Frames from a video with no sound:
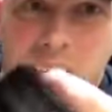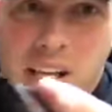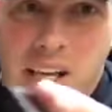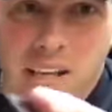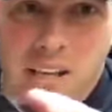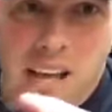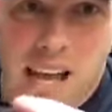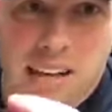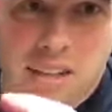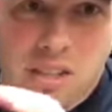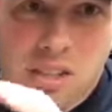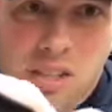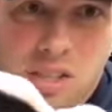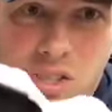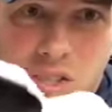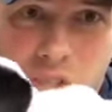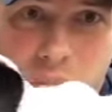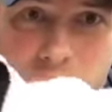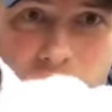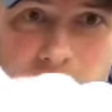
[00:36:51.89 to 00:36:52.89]
And actually
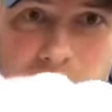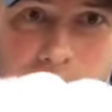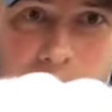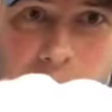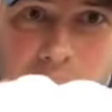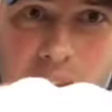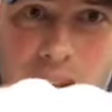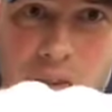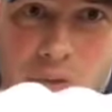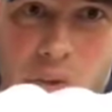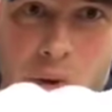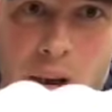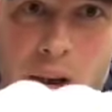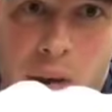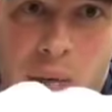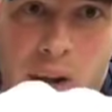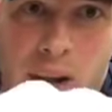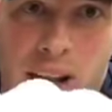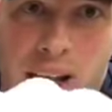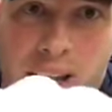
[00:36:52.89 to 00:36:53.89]
just doing that with that dry
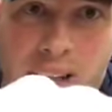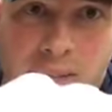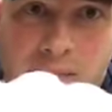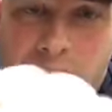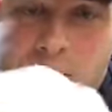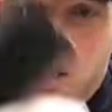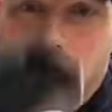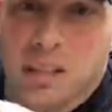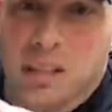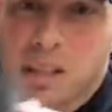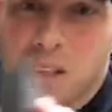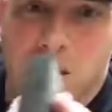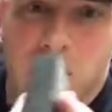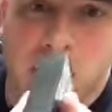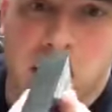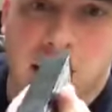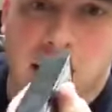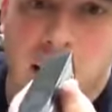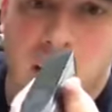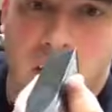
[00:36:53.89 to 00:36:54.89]
rag
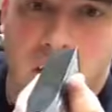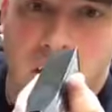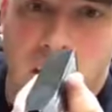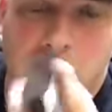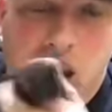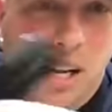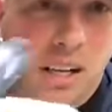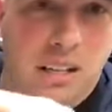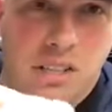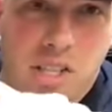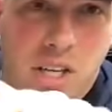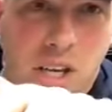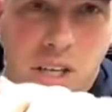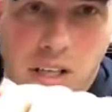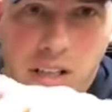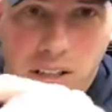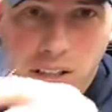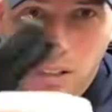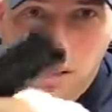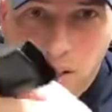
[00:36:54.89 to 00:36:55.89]
cleaned out a lot of
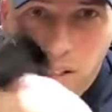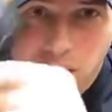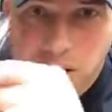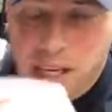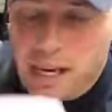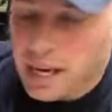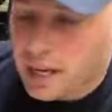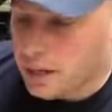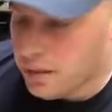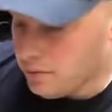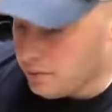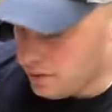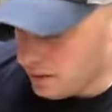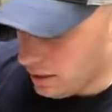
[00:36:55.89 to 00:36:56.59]
junk out of